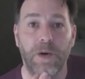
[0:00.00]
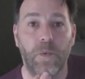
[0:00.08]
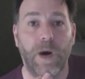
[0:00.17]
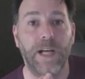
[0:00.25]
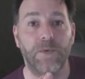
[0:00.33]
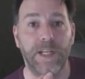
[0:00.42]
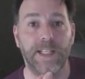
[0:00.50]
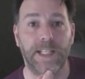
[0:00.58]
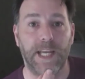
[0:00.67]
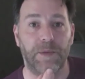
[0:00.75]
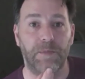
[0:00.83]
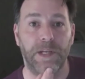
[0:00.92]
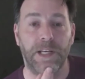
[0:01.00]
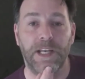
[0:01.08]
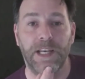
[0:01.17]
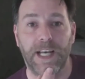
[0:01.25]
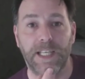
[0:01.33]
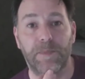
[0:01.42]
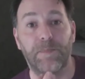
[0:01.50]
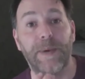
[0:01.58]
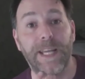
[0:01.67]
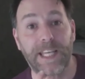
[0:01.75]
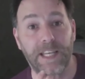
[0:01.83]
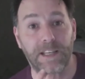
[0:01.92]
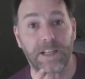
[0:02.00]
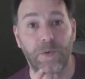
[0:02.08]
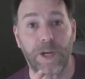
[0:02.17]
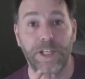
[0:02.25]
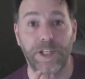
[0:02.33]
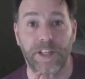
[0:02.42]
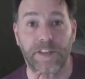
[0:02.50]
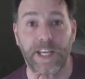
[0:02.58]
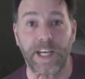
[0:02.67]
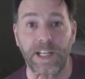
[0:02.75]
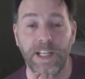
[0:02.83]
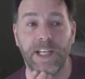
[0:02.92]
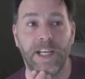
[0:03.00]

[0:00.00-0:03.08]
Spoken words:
Why waste time? That's a big question there.